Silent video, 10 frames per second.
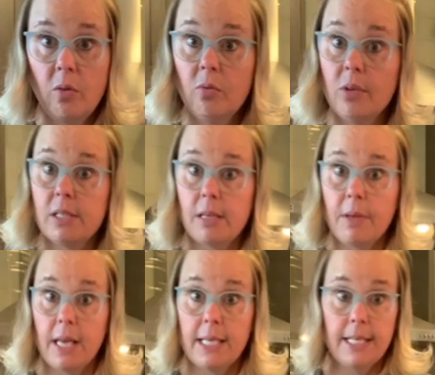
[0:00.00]
with some of
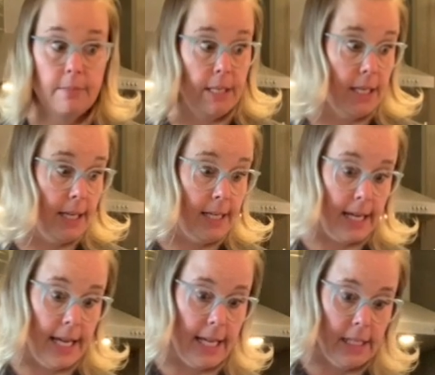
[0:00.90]
that yummy
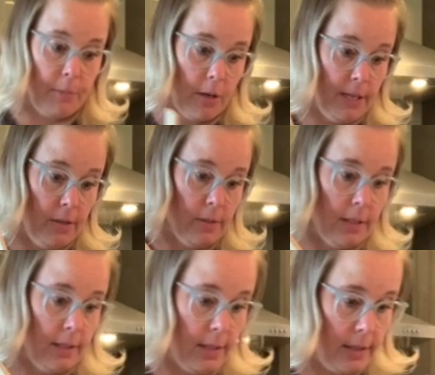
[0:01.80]
Diane's barbecue
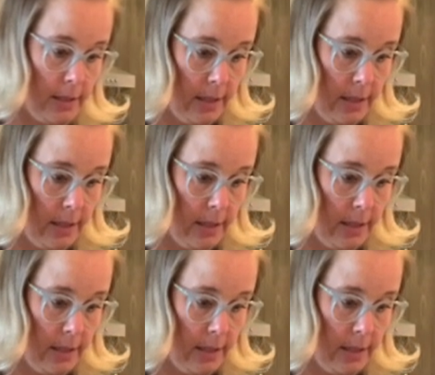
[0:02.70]
sauce.